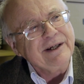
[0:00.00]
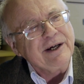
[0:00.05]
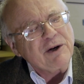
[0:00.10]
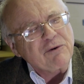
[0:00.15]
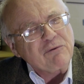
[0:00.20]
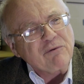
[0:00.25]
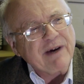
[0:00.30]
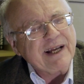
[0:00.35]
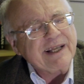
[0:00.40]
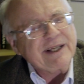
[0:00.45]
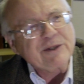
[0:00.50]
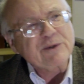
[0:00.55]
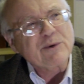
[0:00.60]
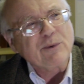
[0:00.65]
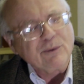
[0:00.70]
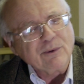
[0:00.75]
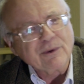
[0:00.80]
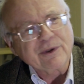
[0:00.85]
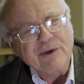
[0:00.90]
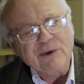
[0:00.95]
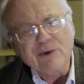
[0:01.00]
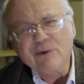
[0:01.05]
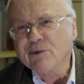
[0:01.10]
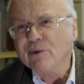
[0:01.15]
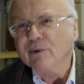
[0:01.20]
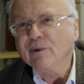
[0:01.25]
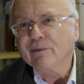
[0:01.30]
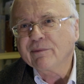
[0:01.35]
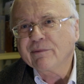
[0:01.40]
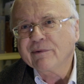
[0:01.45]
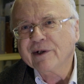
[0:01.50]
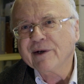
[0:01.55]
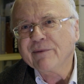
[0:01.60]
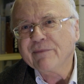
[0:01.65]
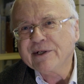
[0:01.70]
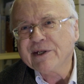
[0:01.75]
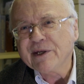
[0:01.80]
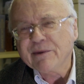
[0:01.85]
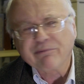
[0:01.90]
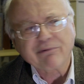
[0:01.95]
and ran into all the usual
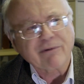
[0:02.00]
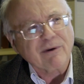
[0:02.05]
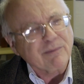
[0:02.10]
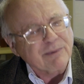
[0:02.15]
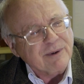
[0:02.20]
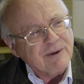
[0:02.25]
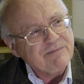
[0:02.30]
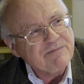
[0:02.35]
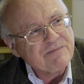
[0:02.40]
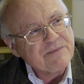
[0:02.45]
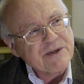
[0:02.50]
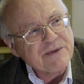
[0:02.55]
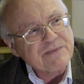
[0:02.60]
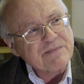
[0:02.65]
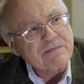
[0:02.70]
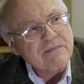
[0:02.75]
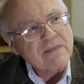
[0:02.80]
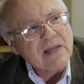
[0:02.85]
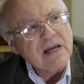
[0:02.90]
committee problems.